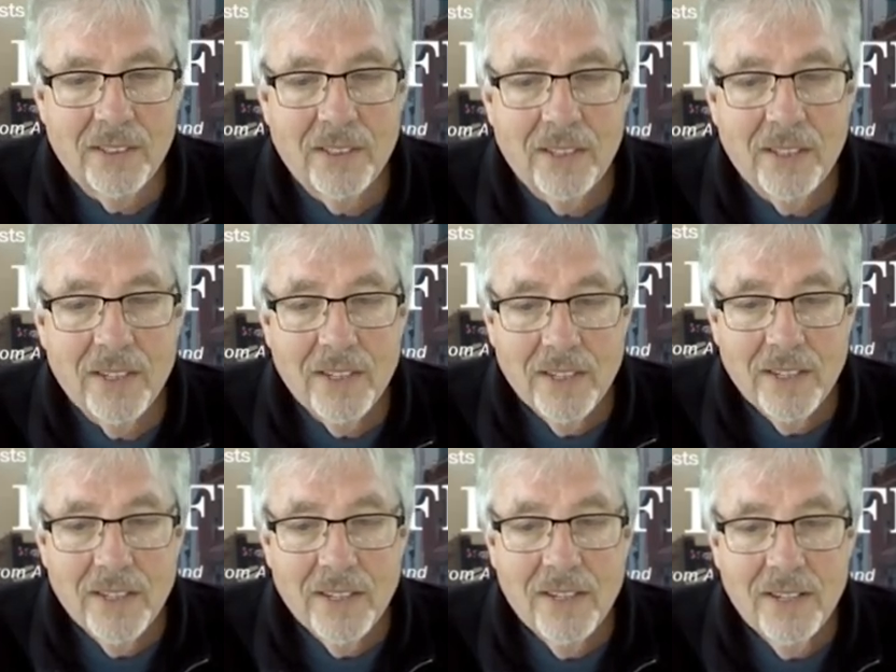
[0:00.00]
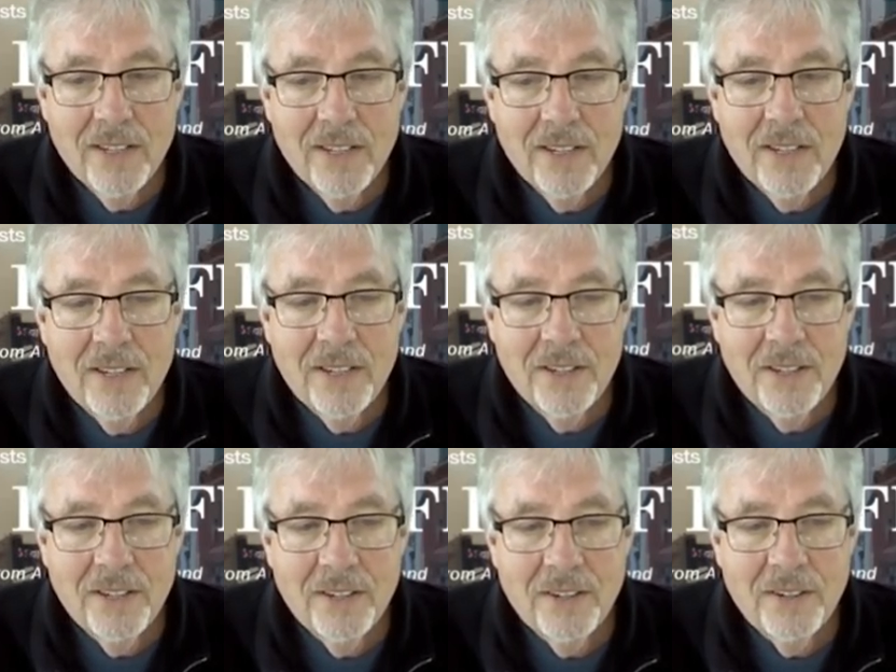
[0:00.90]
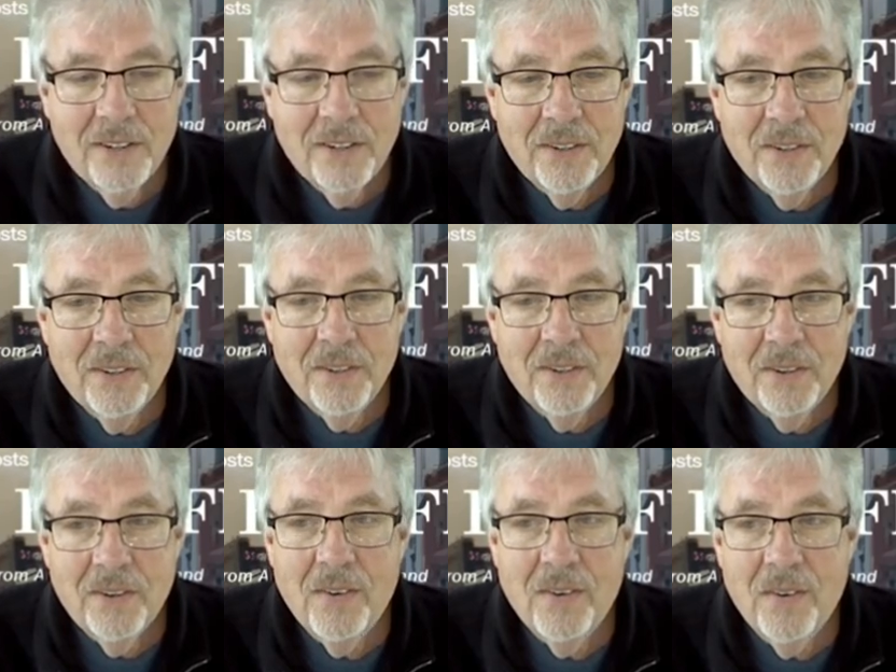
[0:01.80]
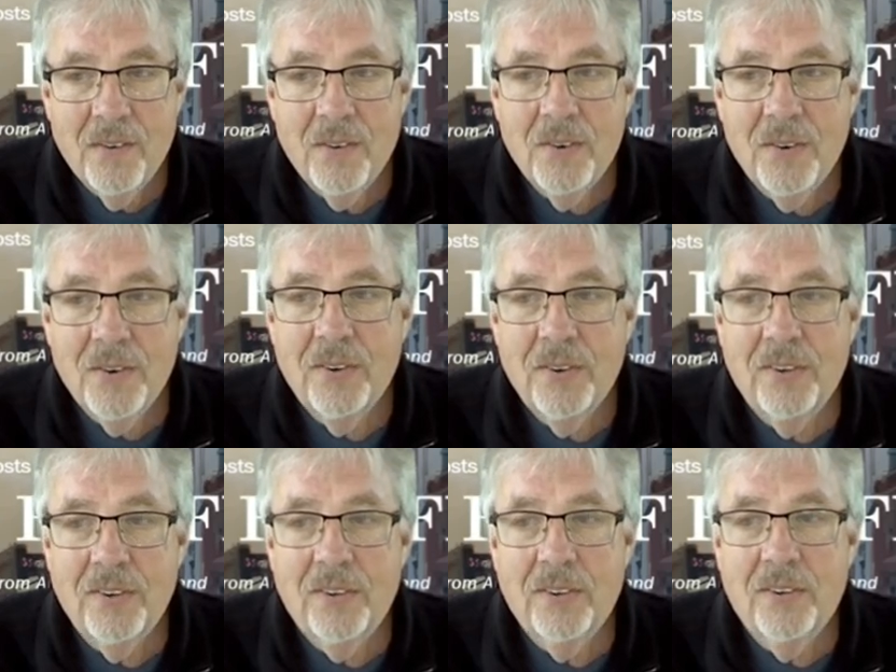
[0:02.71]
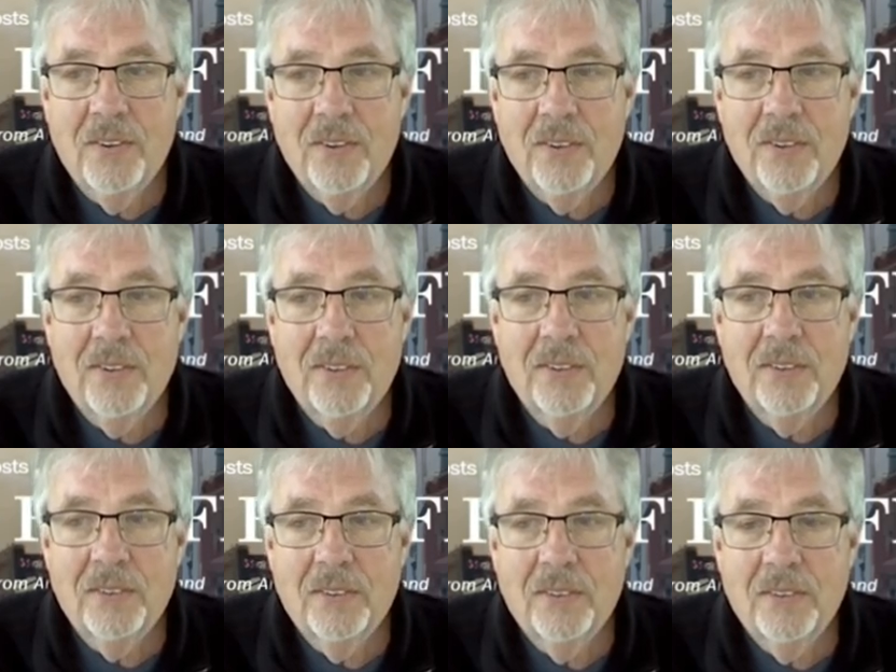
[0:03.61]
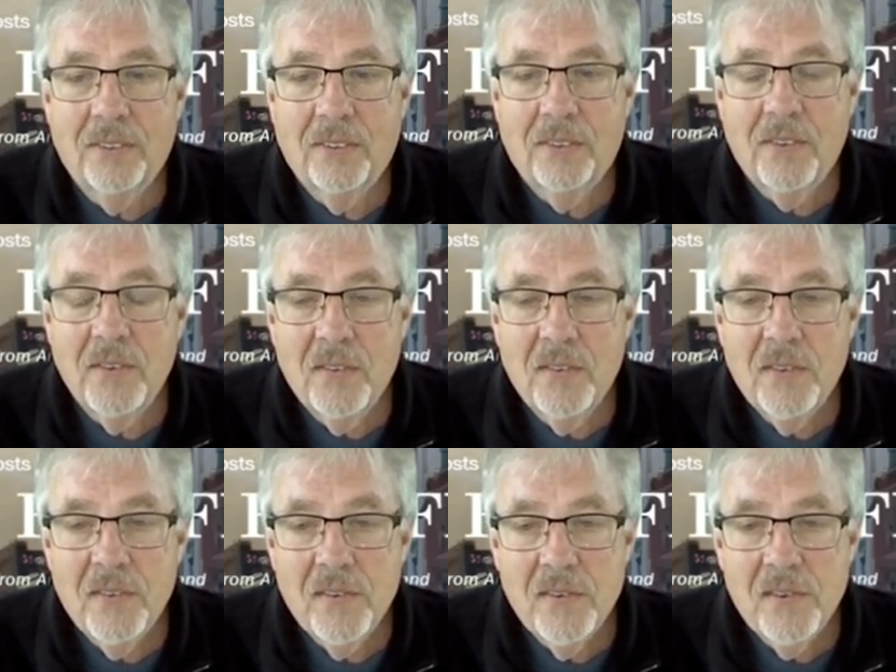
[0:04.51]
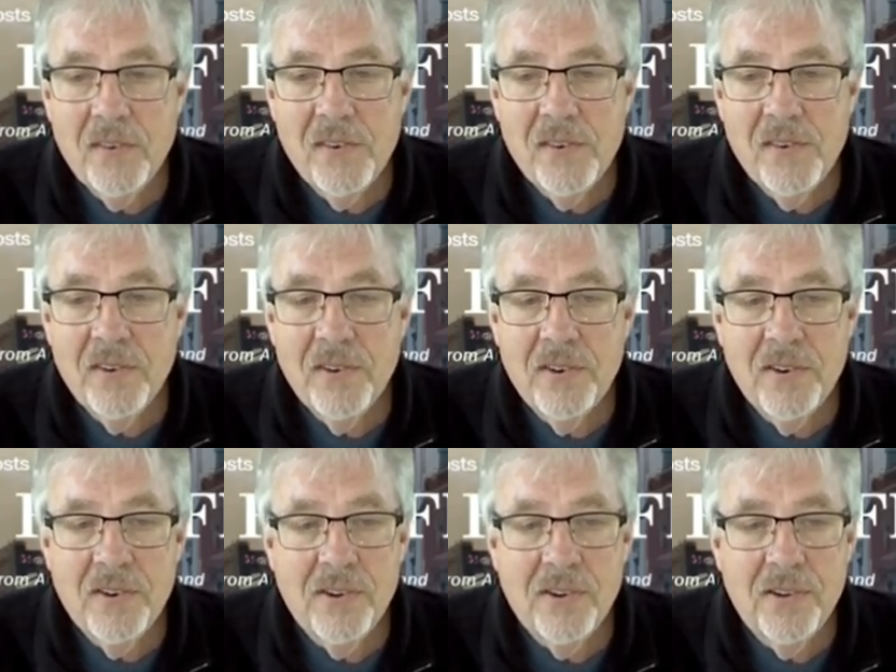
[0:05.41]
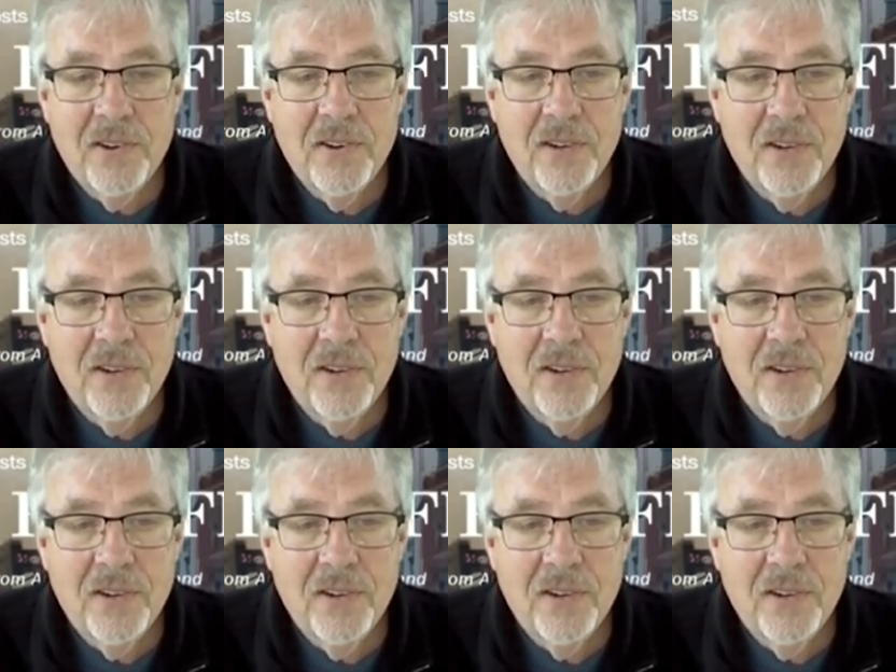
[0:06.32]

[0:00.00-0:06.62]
This person isn't speaking.